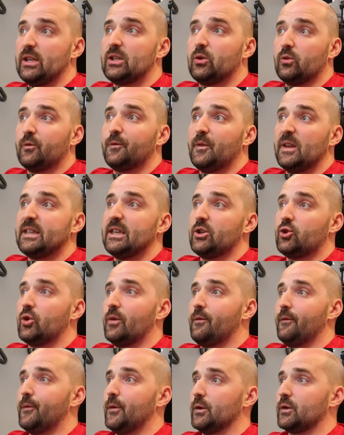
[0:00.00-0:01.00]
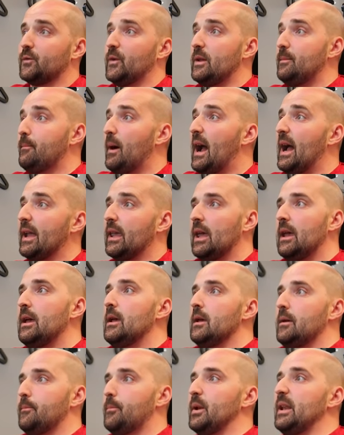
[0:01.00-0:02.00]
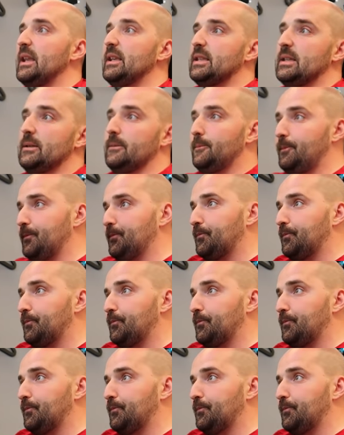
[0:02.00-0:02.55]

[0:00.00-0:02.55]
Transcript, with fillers: It's all physics driven force feedback, but it's